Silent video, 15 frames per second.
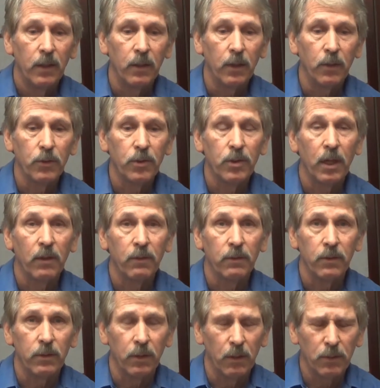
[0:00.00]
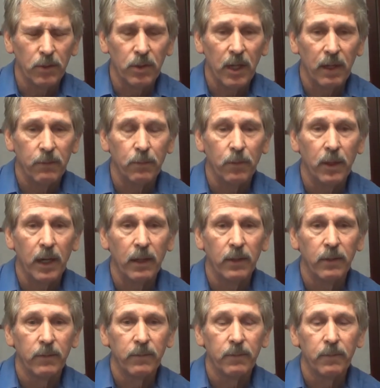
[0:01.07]
low staff
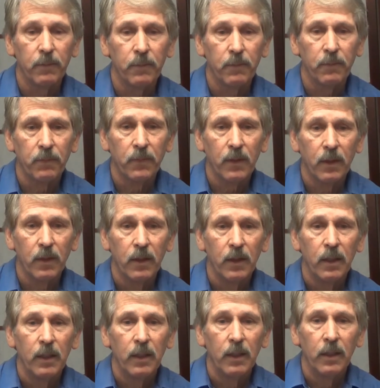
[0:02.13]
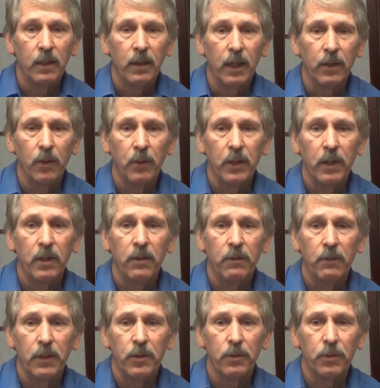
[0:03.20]
morale, not knowing an
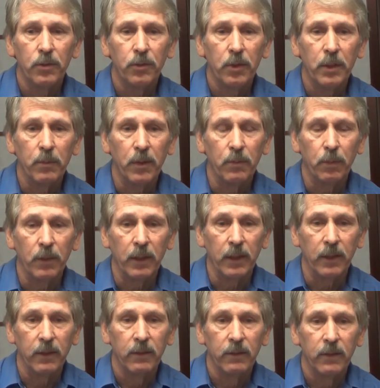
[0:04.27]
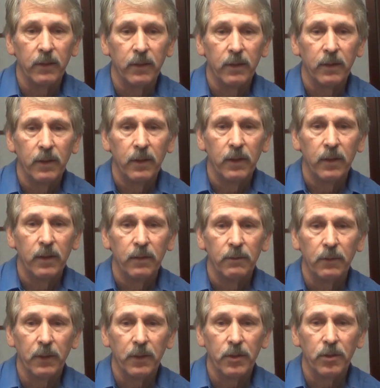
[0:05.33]
individual's treatment plan,
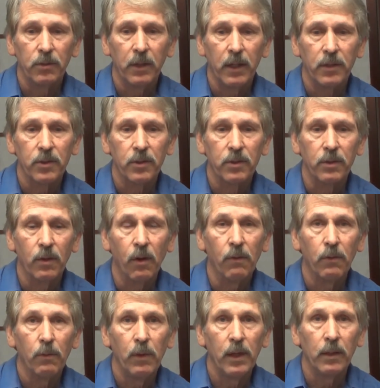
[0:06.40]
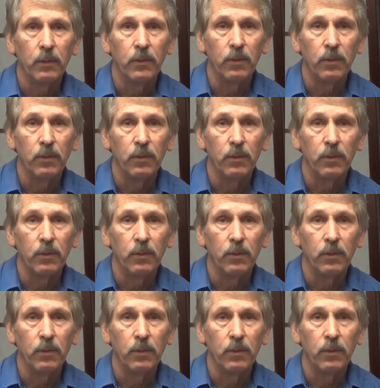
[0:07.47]
feeling stressed, overwhelmed,